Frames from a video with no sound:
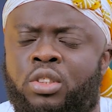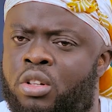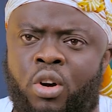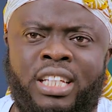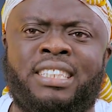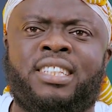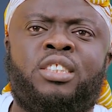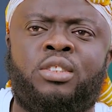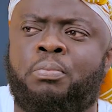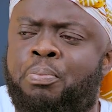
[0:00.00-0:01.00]
No, let
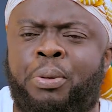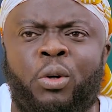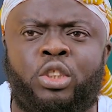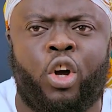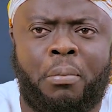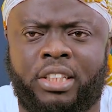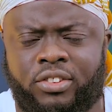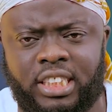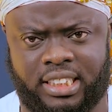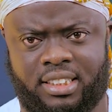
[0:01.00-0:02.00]
us build
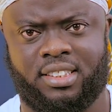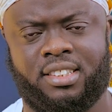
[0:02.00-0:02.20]
dormitories.